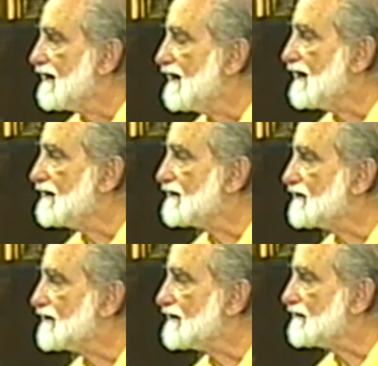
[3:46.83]

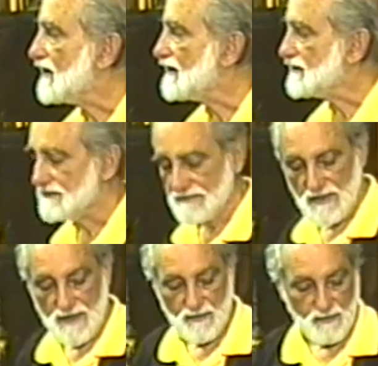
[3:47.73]
And
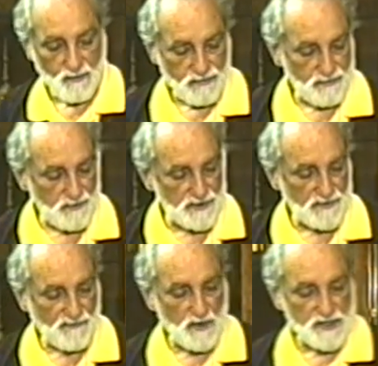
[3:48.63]
I was
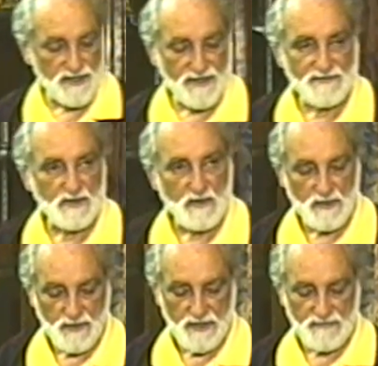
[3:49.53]
fortunate enough to
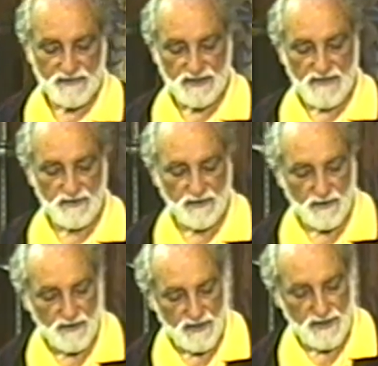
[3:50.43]
work with him for several
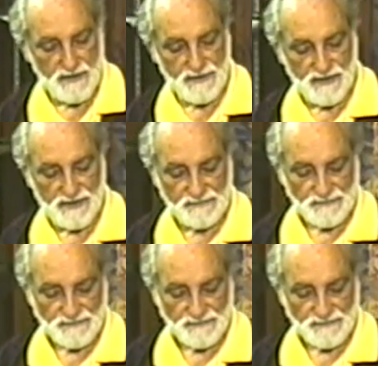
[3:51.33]
good years.